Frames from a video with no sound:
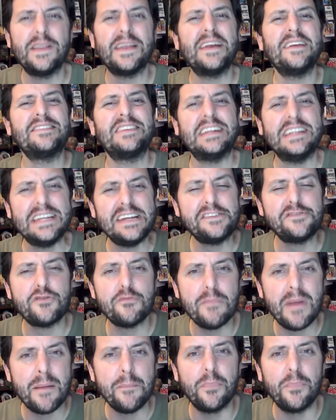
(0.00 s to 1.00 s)
So let us at least
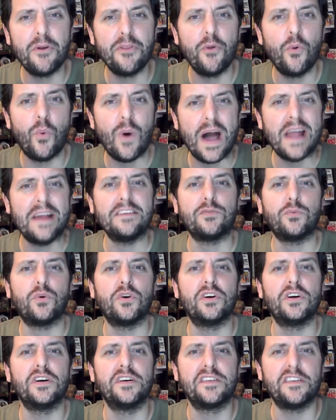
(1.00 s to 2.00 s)
remember the wise
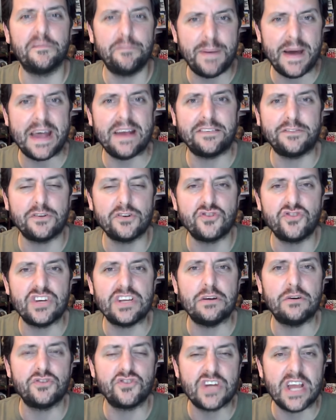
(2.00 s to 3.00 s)
words of Pastor
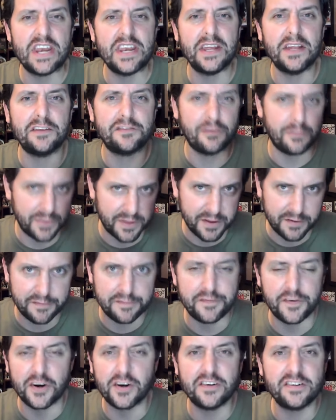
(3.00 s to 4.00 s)
Gino Jennings from the
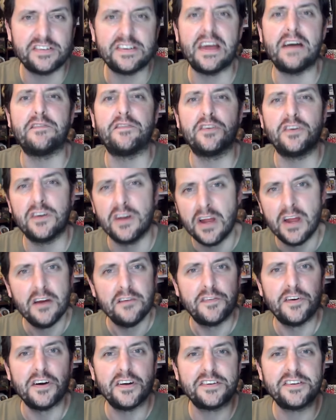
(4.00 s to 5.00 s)
first ever,
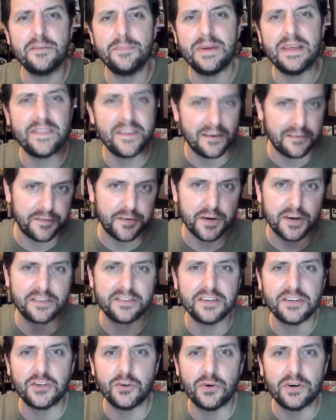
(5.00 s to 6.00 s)
first to be there,
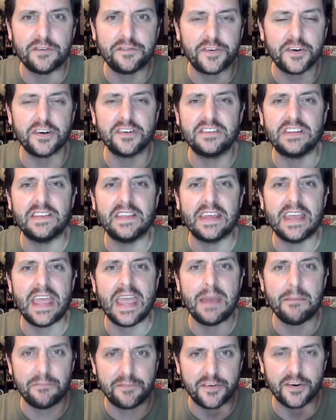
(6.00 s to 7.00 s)
first to do it, first in the
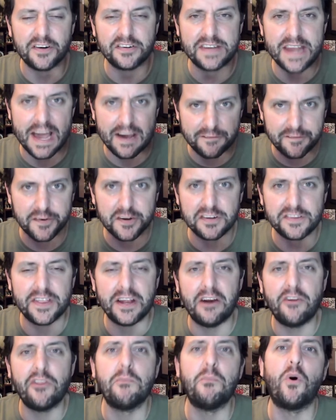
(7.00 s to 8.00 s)
game, first out, first
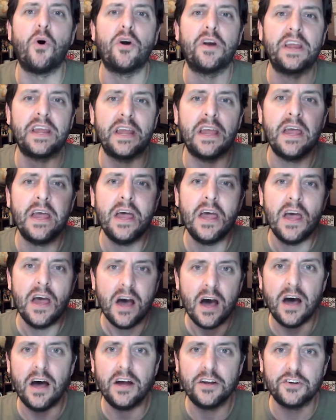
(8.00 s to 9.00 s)
there in the morning,
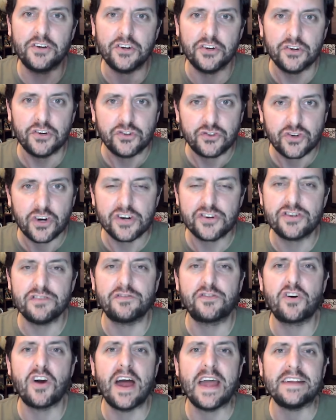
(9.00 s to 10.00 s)
uh, Church
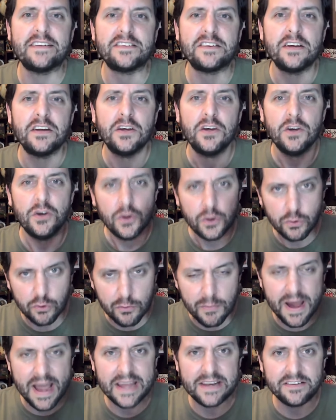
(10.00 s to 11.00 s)
of Christ, who
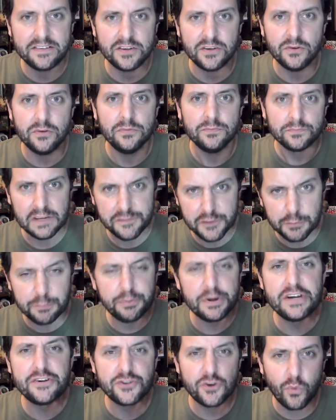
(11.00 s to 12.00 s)
reminds you if your
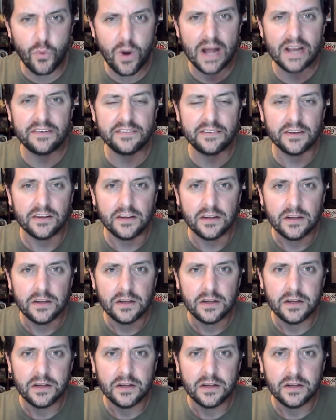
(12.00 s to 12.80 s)
preacher wants